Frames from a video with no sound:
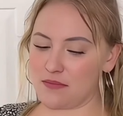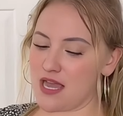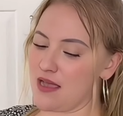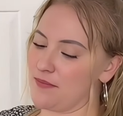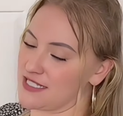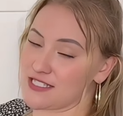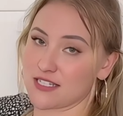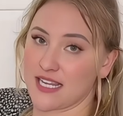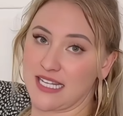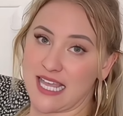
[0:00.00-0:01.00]
mop is
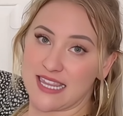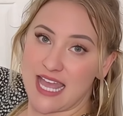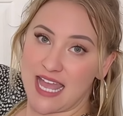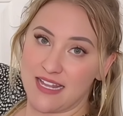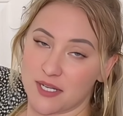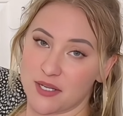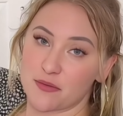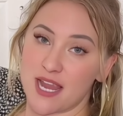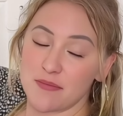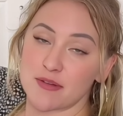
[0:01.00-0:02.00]
looking like that, pretty
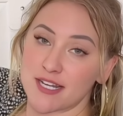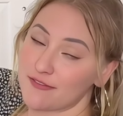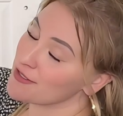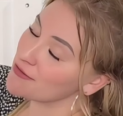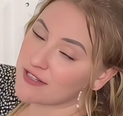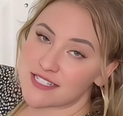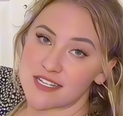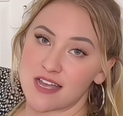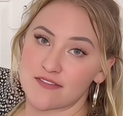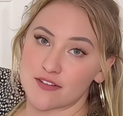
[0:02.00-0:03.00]
ripe, ready for a rinse
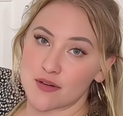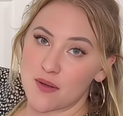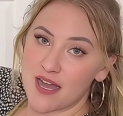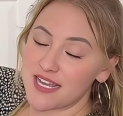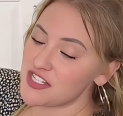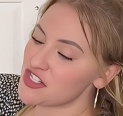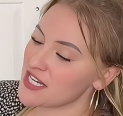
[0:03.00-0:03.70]
off or a wash.